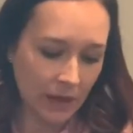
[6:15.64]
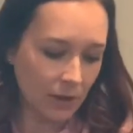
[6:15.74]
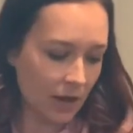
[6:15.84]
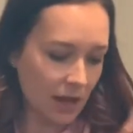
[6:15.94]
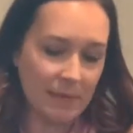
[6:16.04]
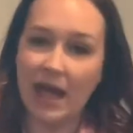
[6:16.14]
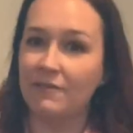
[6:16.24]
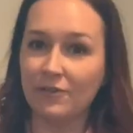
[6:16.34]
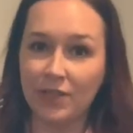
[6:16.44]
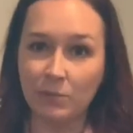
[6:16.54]
Half
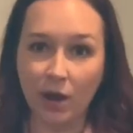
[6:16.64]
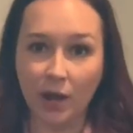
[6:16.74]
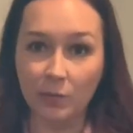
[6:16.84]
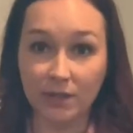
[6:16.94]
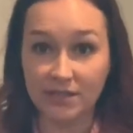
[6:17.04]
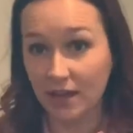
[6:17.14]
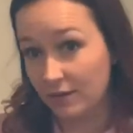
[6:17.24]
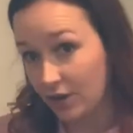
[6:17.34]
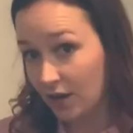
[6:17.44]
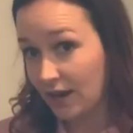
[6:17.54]
of them were on one side
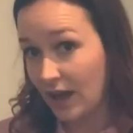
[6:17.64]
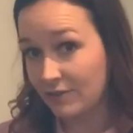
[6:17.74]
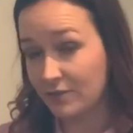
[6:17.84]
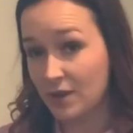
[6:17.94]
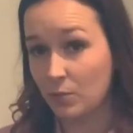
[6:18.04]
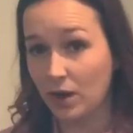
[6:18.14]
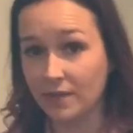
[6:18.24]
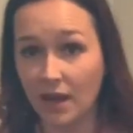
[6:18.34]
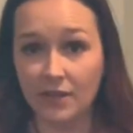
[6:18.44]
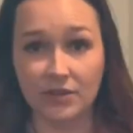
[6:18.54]
of her and half of them were on
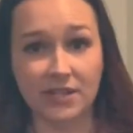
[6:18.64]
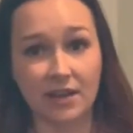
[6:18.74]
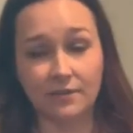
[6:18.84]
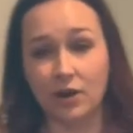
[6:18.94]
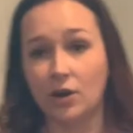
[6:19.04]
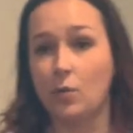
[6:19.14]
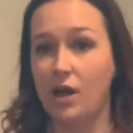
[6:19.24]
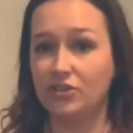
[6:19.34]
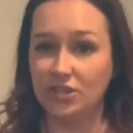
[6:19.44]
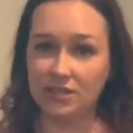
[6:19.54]
the other side of her while
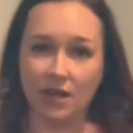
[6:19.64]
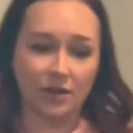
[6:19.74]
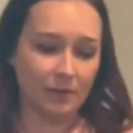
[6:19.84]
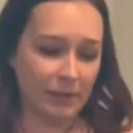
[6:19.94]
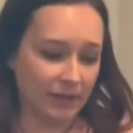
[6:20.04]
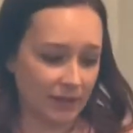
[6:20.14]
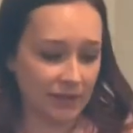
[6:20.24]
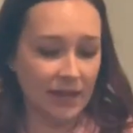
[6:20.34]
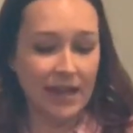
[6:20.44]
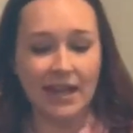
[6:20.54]
she's on her belly.
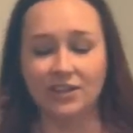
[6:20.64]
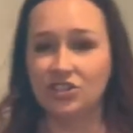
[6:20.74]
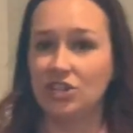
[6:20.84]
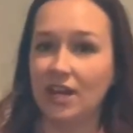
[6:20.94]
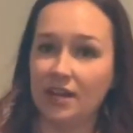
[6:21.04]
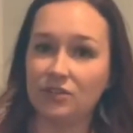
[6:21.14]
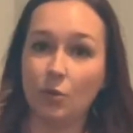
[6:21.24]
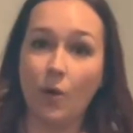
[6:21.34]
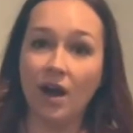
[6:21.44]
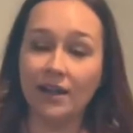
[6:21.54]
And she had to
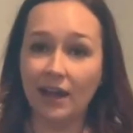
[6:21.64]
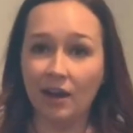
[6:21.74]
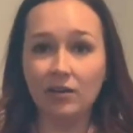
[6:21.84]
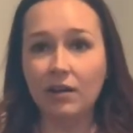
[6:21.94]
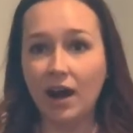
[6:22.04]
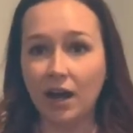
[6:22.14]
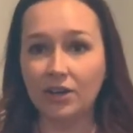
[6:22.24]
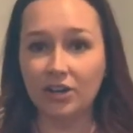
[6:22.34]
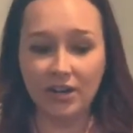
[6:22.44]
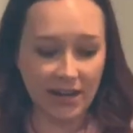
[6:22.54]
walk out on
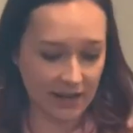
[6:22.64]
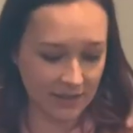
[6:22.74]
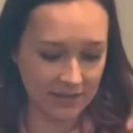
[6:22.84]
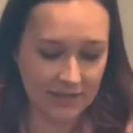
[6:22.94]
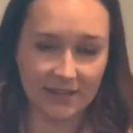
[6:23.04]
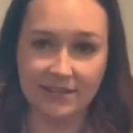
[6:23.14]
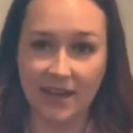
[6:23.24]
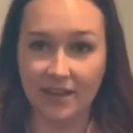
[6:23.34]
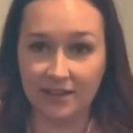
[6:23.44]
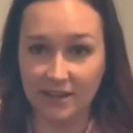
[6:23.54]
her hands and
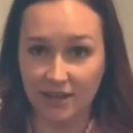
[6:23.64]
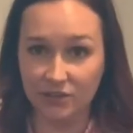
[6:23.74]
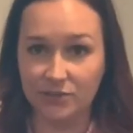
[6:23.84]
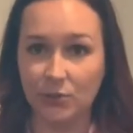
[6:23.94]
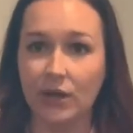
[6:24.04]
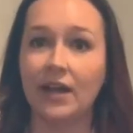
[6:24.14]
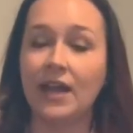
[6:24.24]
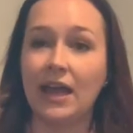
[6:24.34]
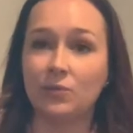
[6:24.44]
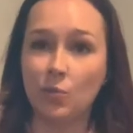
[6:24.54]
take a dinosaur
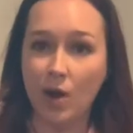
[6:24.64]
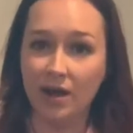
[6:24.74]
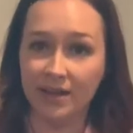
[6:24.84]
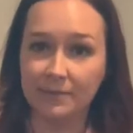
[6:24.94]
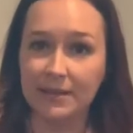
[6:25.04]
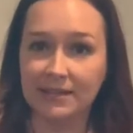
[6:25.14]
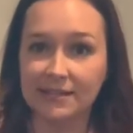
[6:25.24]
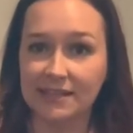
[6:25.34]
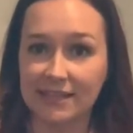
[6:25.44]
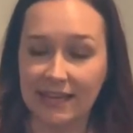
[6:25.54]
and walk him
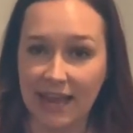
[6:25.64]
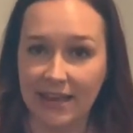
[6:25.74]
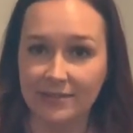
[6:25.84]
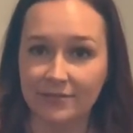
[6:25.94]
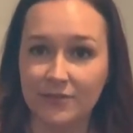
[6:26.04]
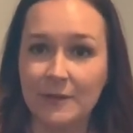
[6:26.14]
into the cave.